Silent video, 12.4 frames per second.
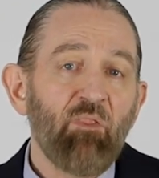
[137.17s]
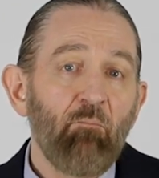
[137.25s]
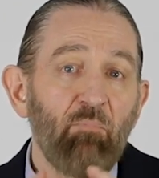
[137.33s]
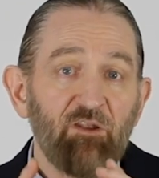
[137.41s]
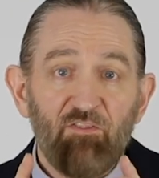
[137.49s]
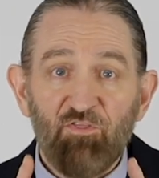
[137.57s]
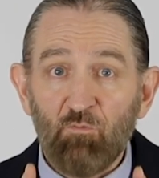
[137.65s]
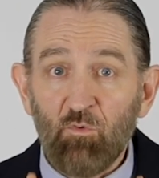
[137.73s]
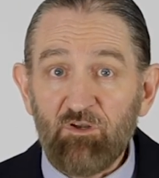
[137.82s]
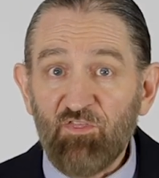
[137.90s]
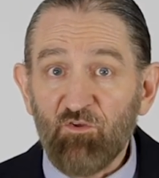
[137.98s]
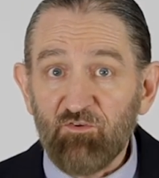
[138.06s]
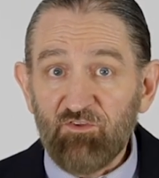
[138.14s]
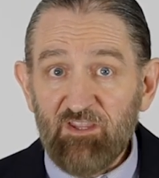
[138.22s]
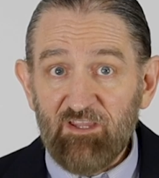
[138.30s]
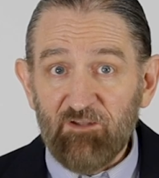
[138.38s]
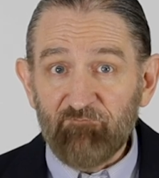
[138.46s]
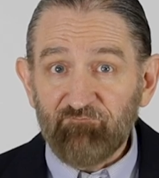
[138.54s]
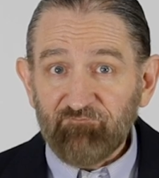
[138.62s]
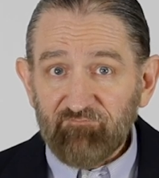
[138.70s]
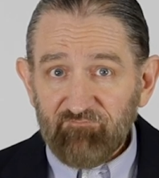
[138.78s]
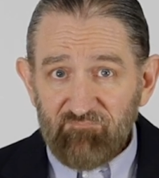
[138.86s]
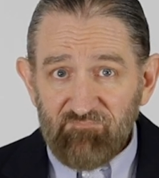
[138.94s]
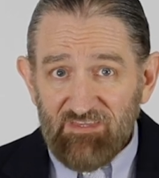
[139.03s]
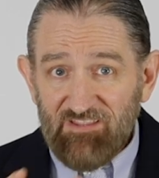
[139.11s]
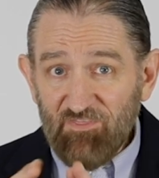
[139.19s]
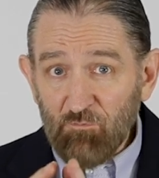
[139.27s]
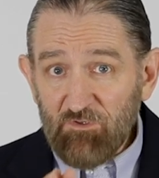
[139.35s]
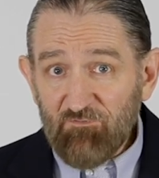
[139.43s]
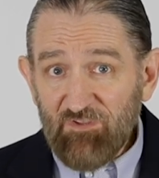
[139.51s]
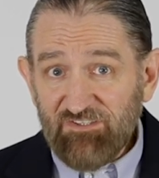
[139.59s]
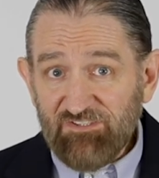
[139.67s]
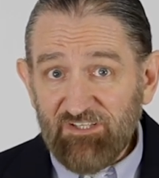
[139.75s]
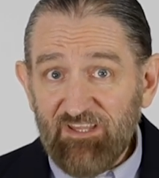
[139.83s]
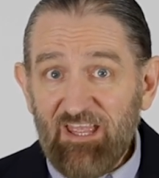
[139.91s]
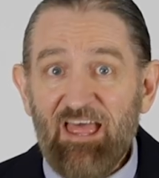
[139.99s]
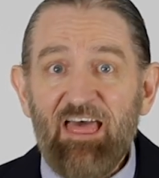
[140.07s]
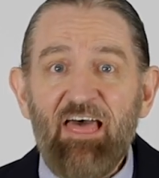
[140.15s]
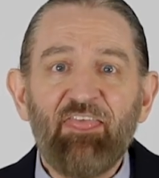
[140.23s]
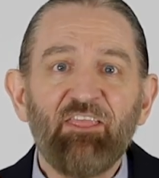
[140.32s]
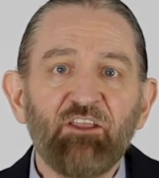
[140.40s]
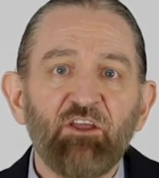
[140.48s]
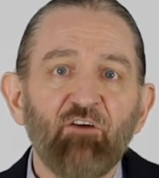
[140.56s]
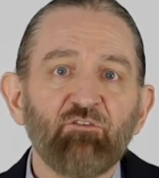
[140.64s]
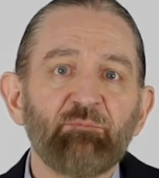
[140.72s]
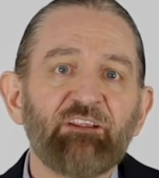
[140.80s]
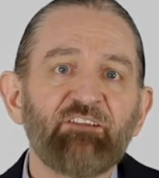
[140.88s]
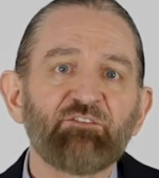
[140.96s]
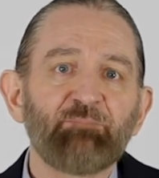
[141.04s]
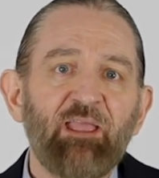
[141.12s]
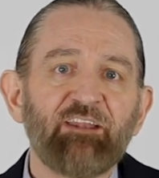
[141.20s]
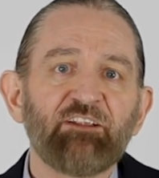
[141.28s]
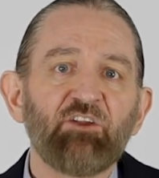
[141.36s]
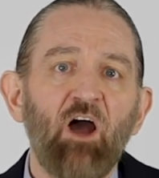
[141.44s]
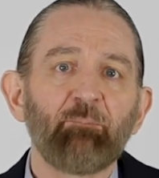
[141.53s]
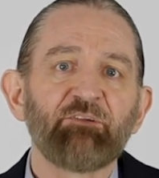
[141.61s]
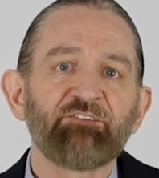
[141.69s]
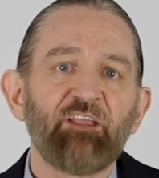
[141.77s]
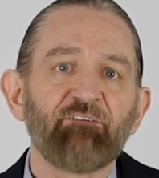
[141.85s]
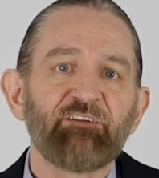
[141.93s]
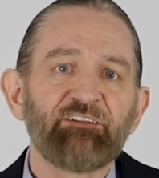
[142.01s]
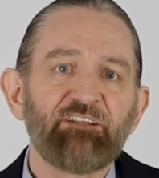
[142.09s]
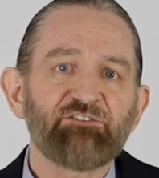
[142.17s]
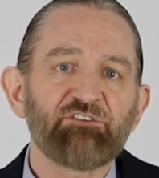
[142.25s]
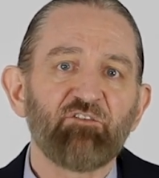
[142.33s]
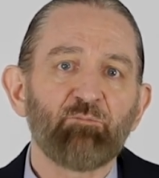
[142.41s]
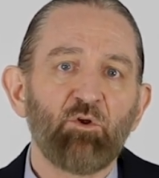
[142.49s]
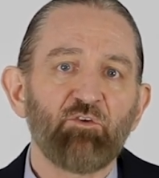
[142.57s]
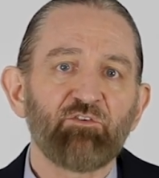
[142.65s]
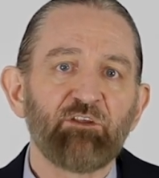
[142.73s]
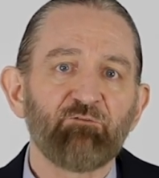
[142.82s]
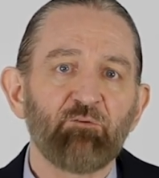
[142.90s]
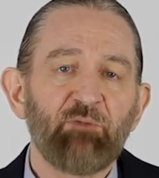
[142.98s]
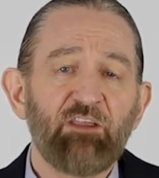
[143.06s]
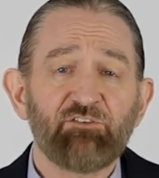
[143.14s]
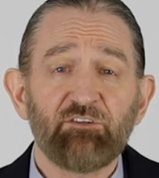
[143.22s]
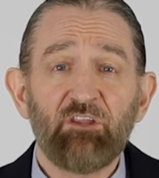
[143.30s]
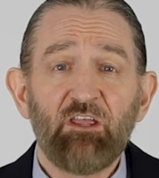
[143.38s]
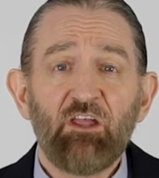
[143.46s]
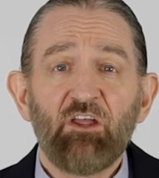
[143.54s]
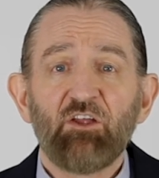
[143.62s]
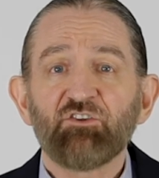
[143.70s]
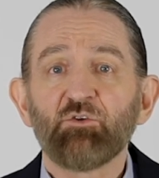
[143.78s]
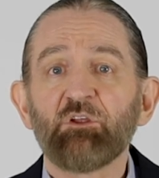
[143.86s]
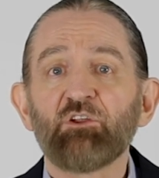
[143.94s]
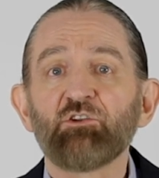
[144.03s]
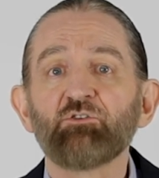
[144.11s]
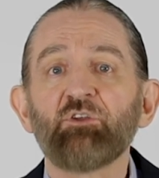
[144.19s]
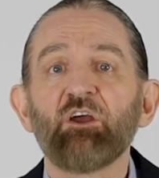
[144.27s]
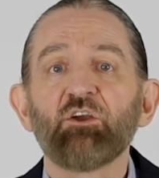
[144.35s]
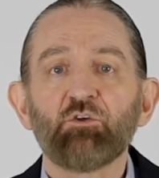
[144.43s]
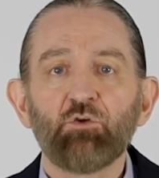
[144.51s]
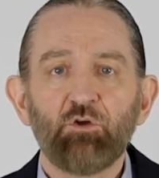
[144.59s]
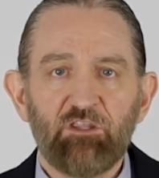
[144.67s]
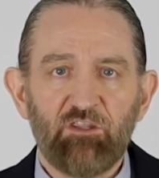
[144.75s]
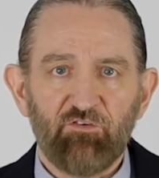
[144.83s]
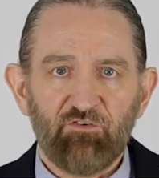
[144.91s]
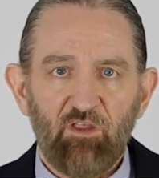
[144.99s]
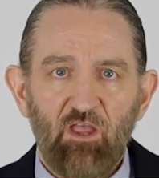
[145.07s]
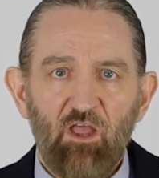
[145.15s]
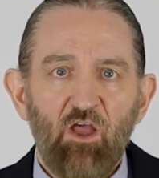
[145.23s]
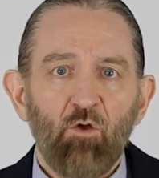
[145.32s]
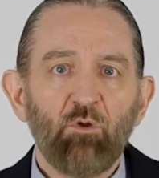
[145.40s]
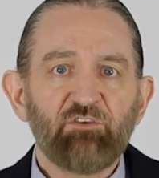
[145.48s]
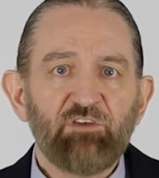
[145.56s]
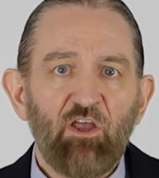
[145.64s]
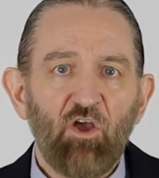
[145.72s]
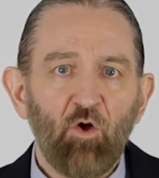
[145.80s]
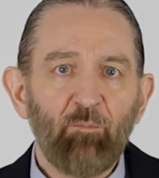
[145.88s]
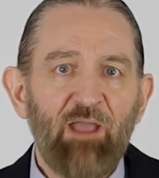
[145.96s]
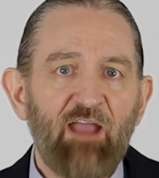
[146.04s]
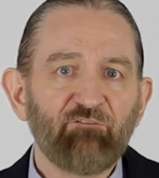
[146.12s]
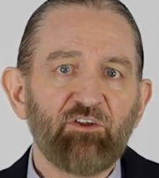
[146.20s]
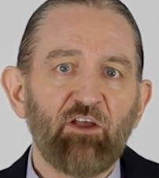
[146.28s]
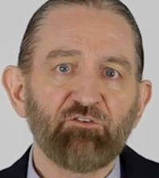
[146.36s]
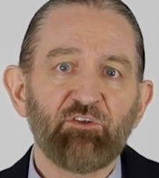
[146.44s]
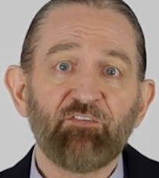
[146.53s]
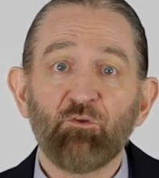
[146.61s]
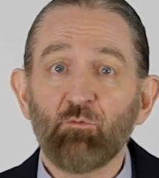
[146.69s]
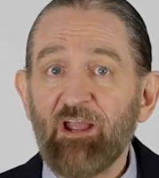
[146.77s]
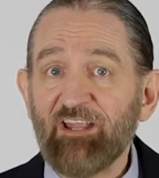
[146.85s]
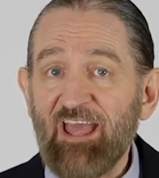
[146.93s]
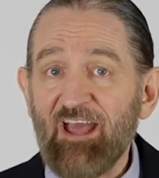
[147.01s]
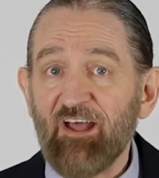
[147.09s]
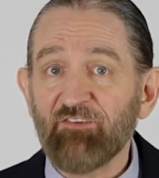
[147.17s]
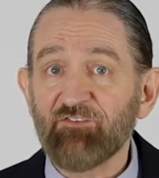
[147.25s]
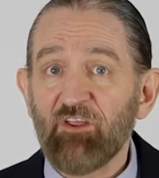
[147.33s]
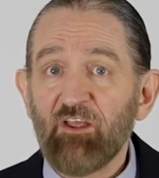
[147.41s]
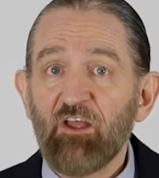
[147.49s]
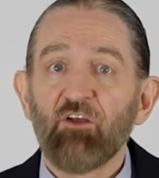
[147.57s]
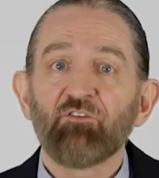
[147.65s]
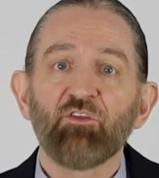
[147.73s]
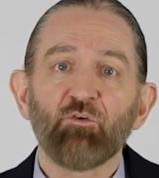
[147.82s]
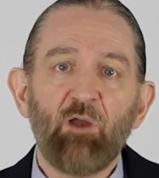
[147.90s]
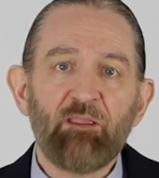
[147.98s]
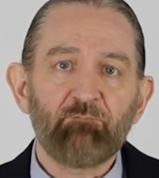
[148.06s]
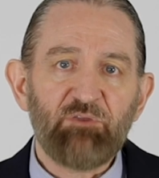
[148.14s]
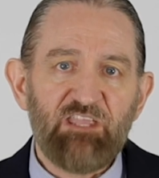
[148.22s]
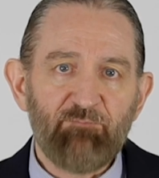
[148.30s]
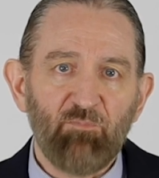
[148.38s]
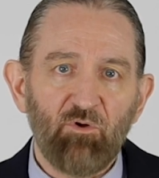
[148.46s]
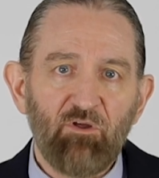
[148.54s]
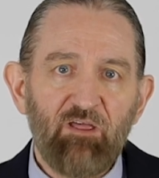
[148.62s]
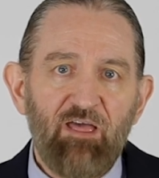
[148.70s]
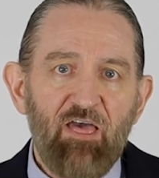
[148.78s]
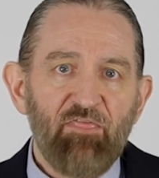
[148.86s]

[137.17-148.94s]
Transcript: But in 2013, in the revision, the government expanded COPPA's definition of personal information to include cookies, which help advertisers get the right ads to the right people.